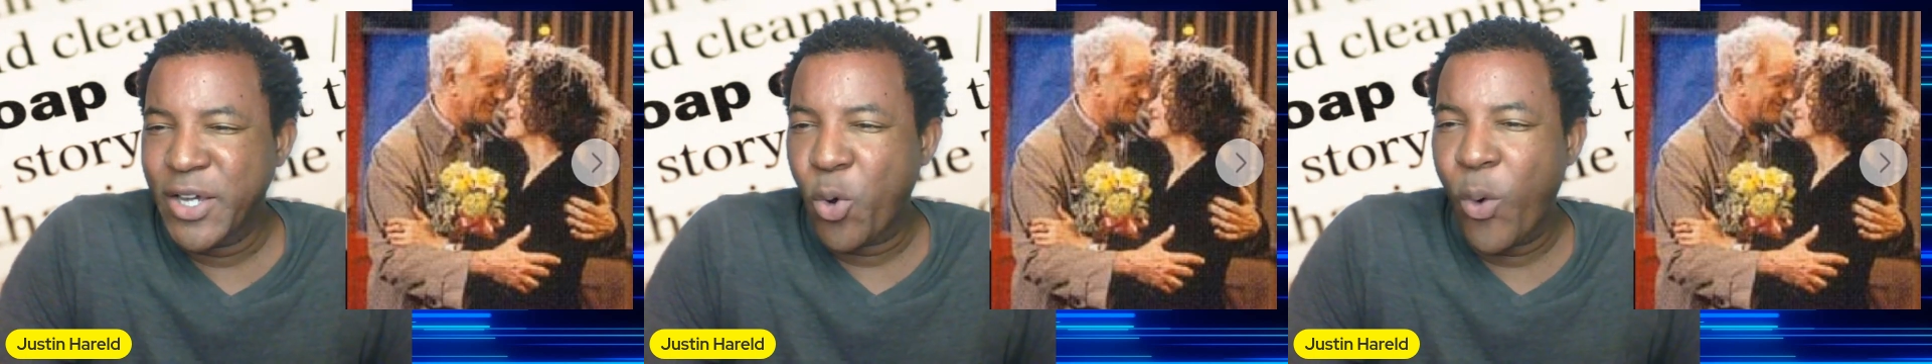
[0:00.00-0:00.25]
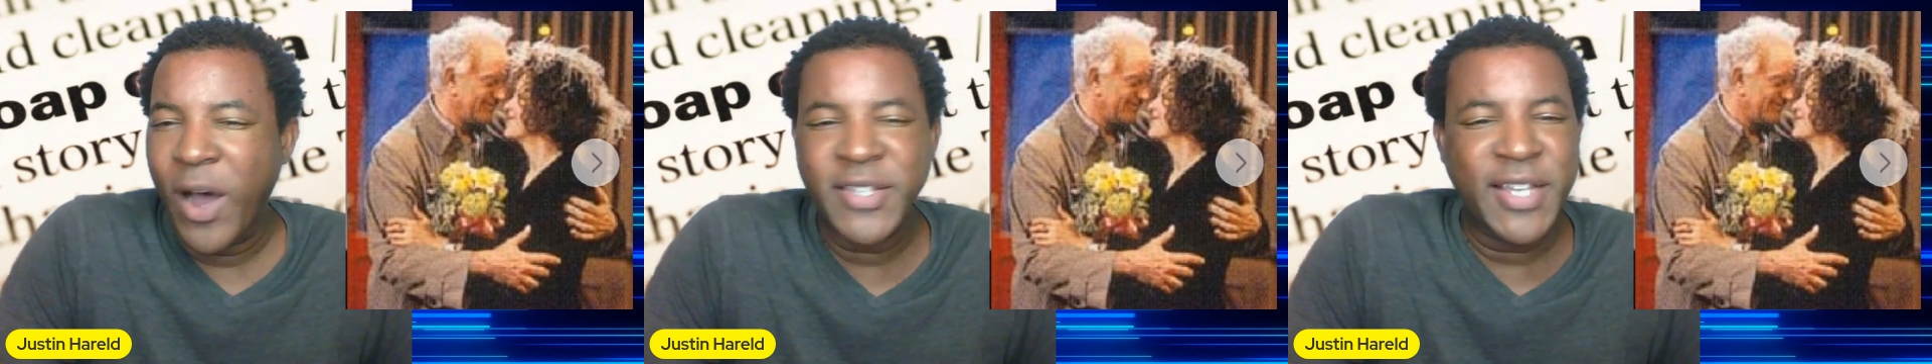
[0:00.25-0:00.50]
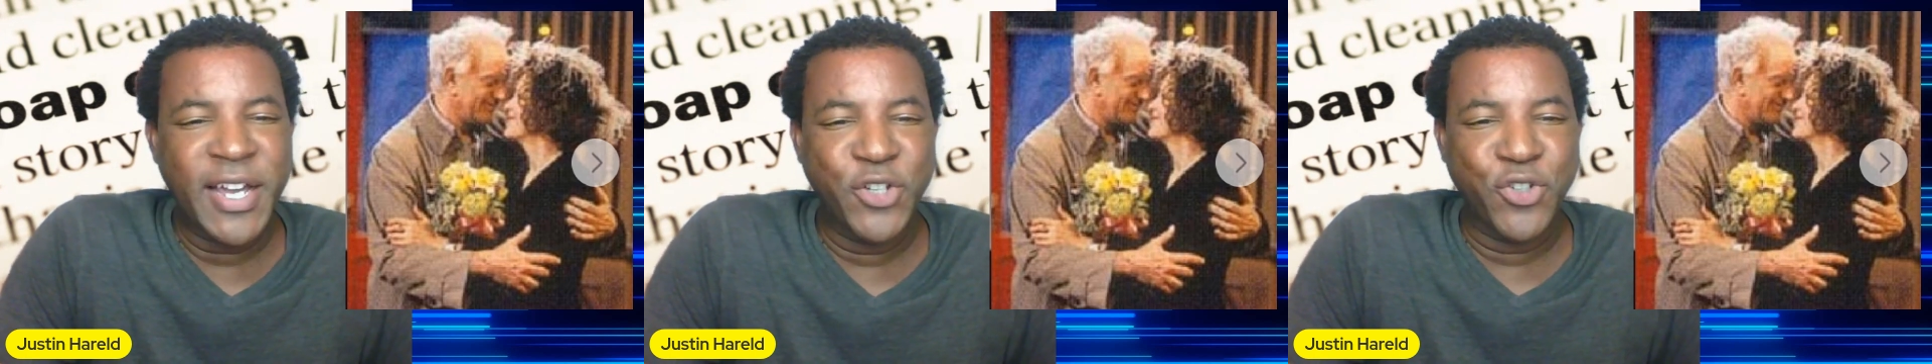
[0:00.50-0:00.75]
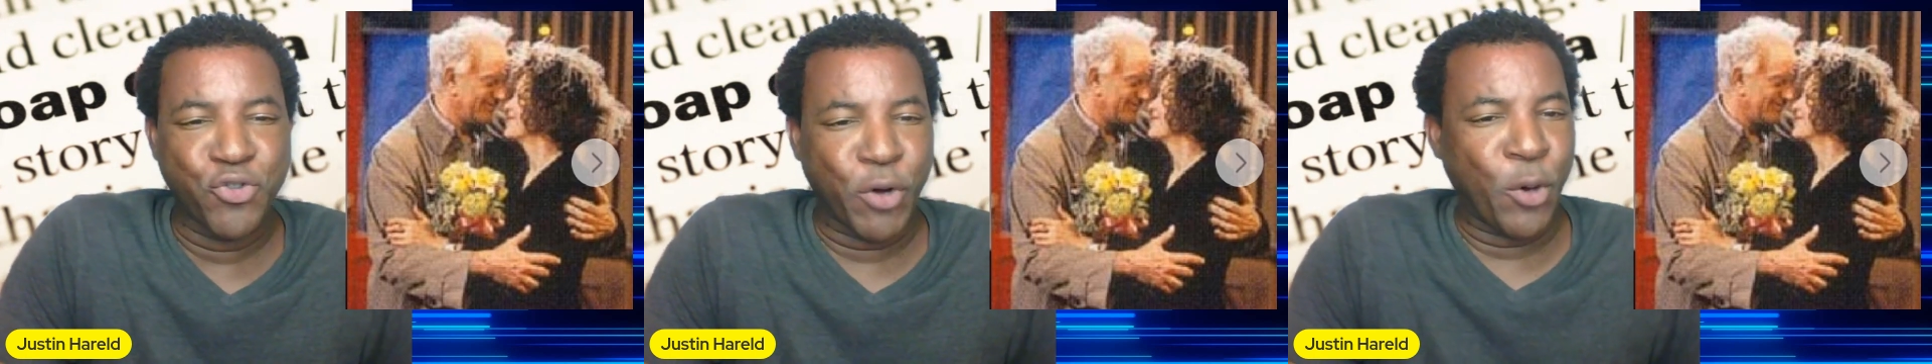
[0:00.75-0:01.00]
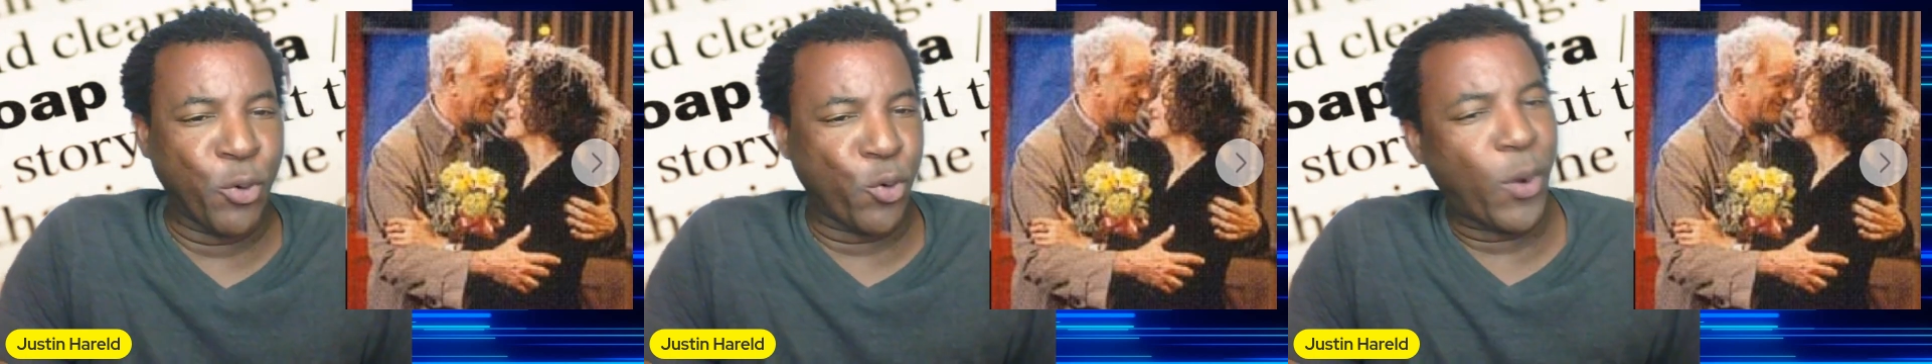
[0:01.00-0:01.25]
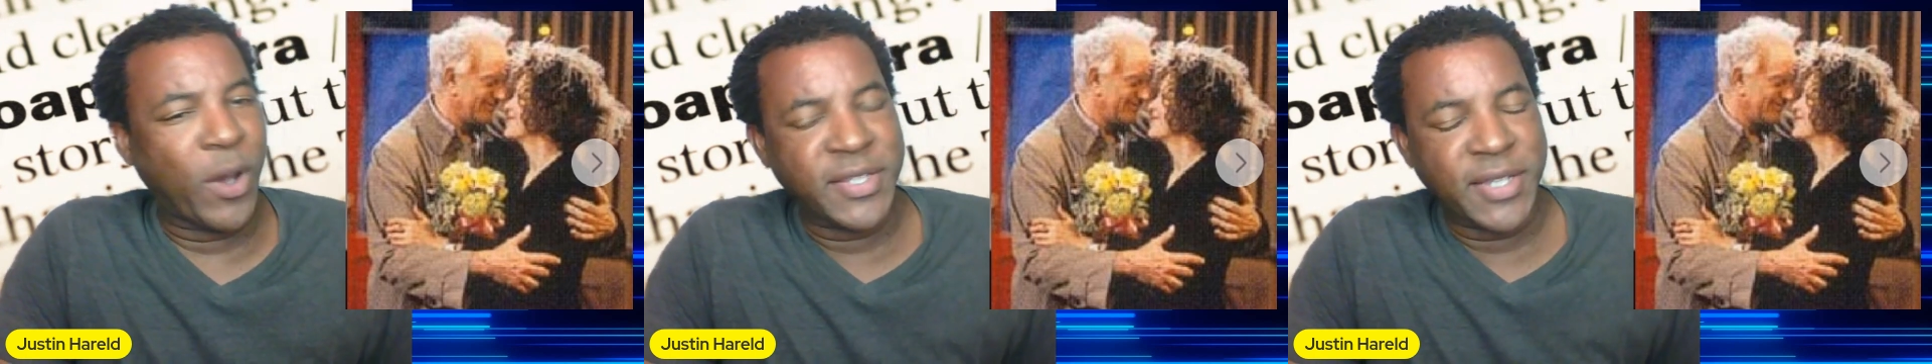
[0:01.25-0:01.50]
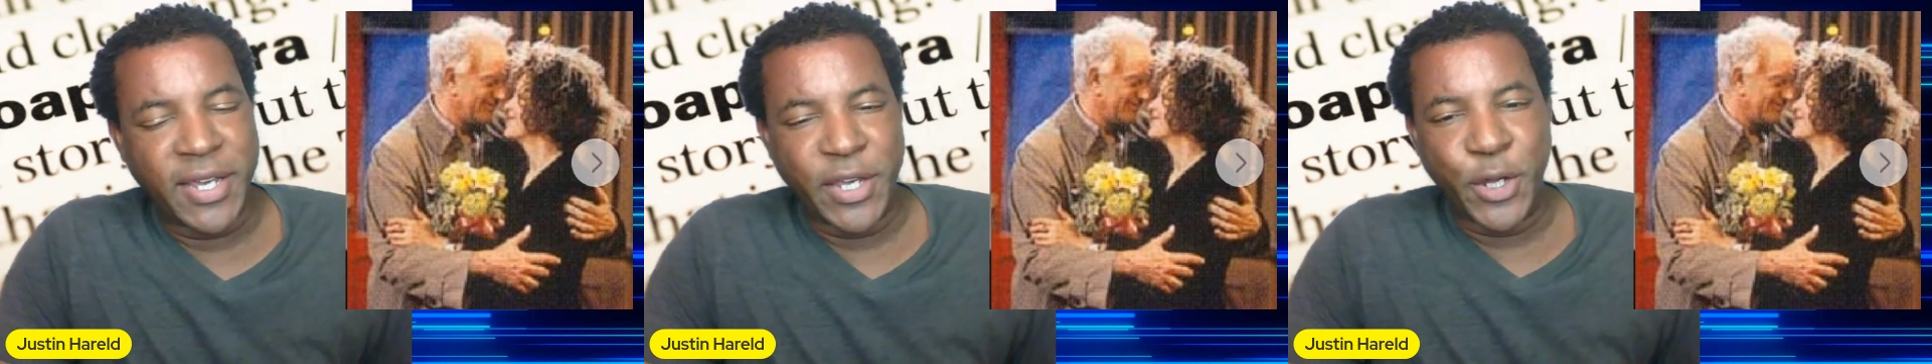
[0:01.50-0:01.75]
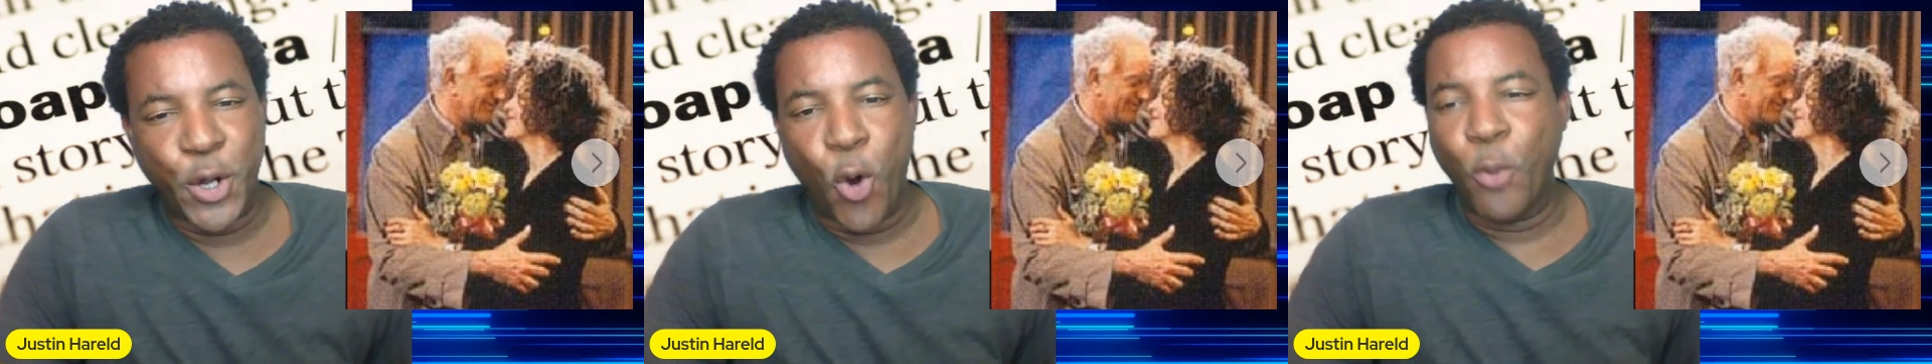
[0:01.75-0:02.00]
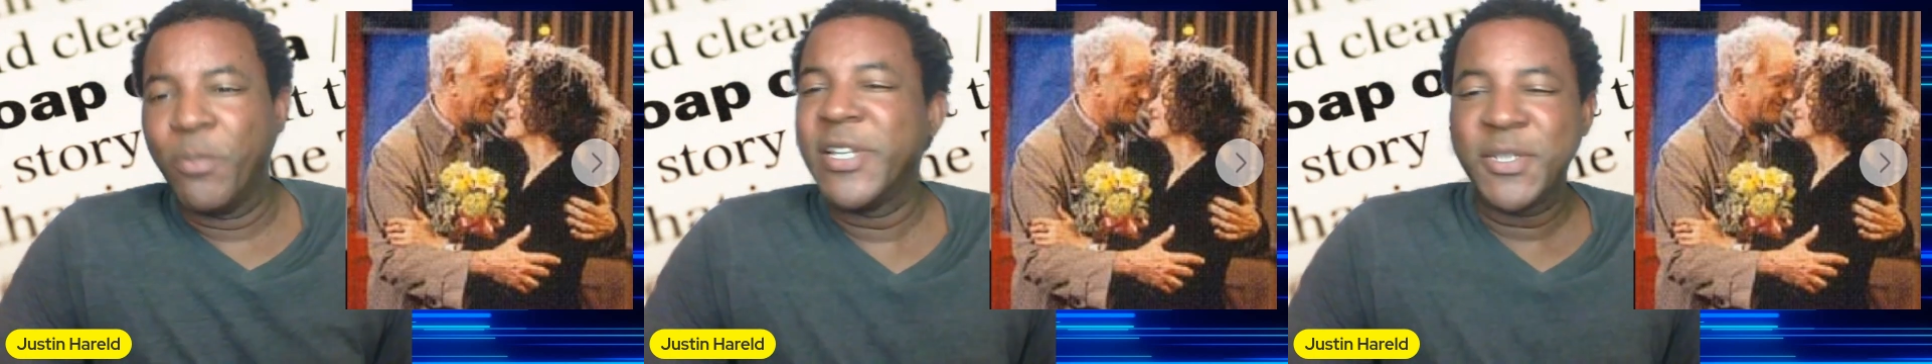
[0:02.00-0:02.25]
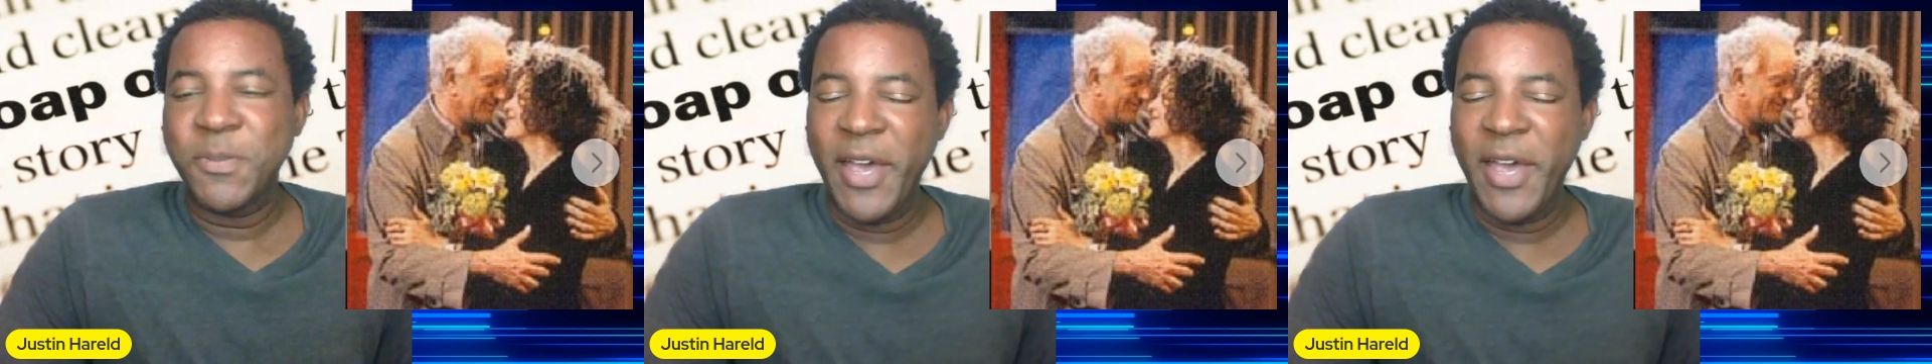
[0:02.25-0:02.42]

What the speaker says: quasi drunk, quasi homeless